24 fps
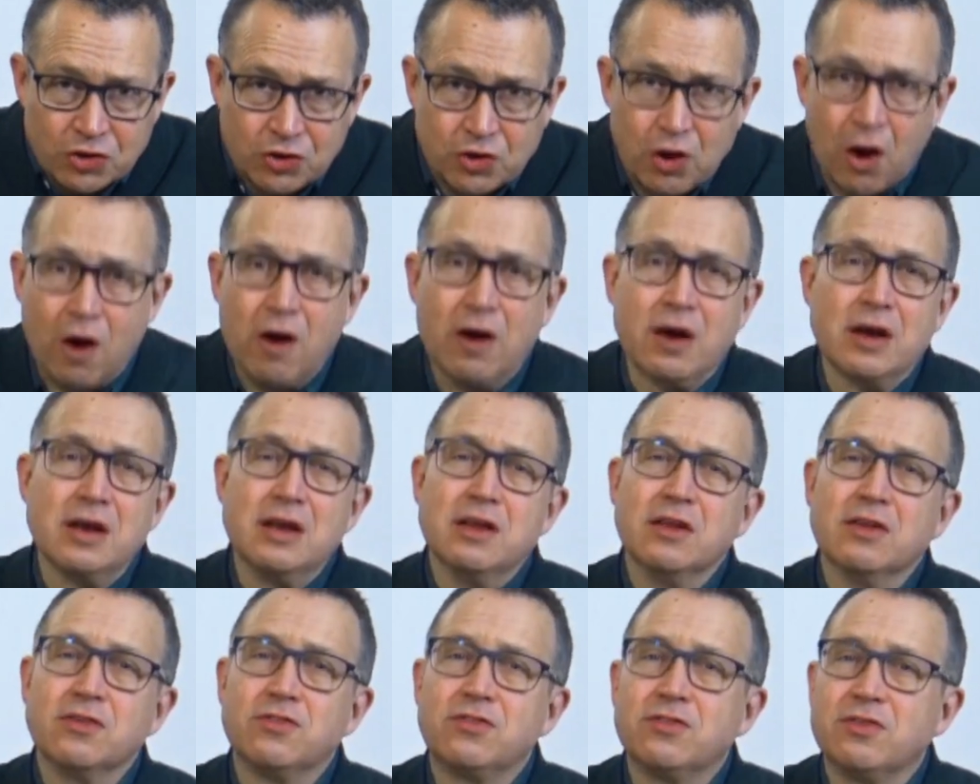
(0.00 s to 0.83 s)

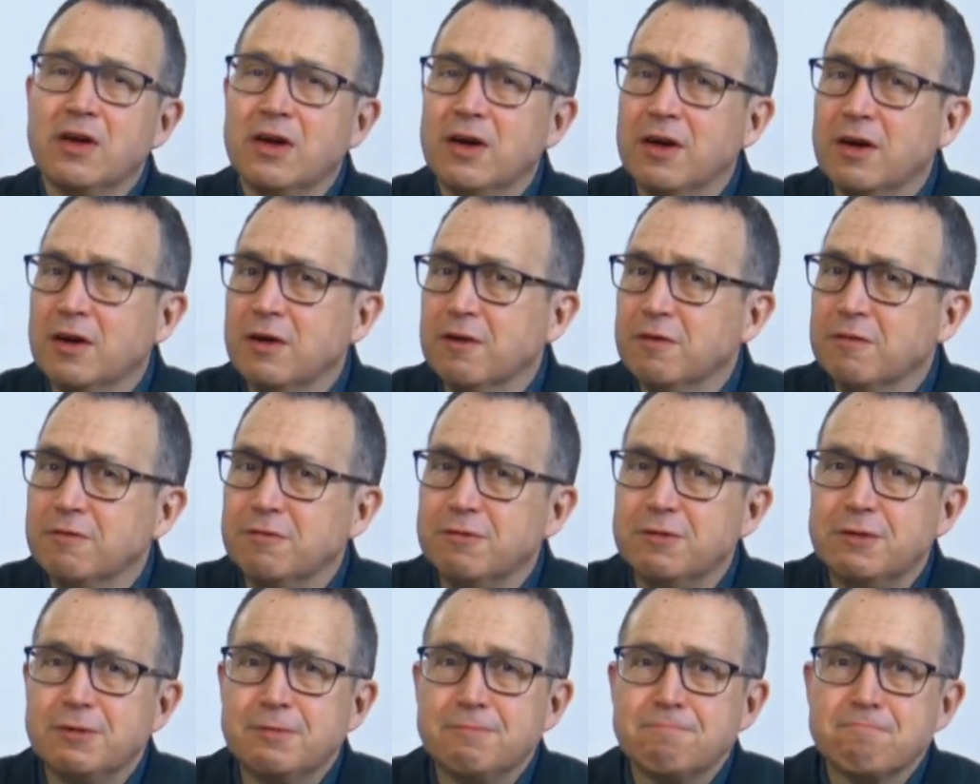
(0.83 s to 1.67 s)
darkness
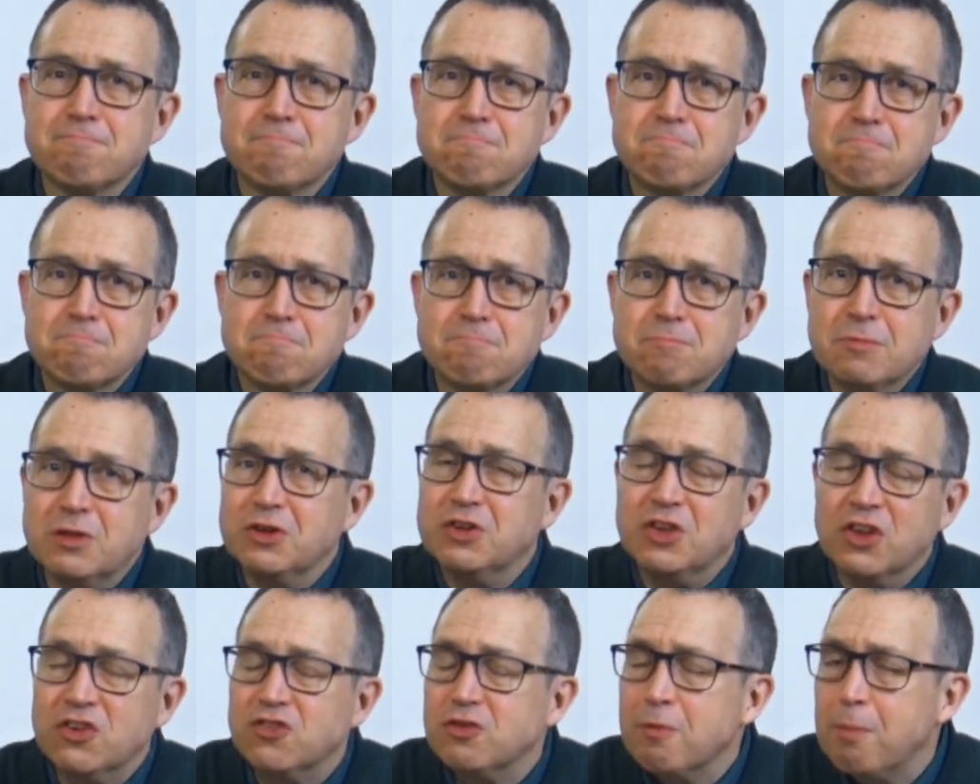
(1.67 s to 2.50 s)
of
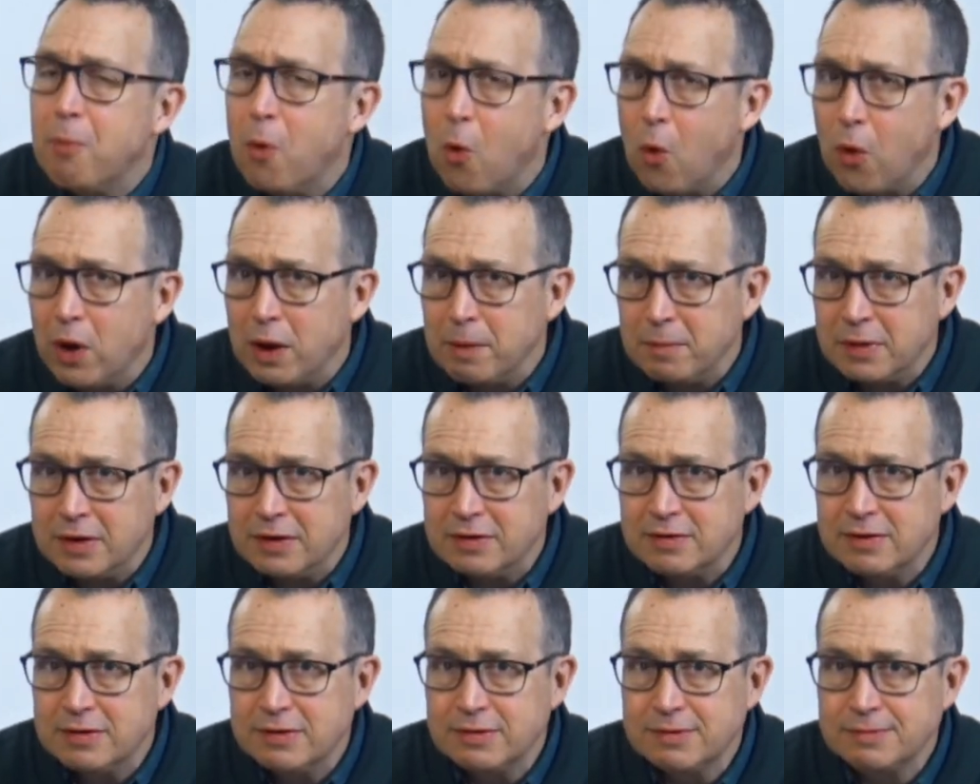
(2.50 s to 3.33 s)

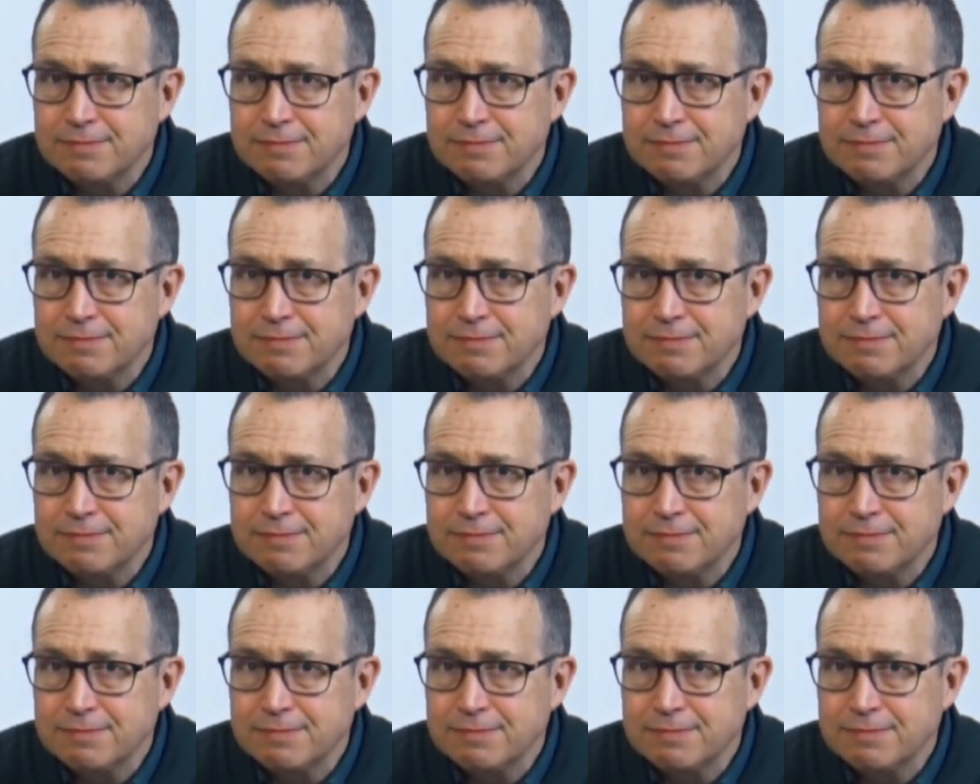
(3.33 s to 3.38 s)
disappointment.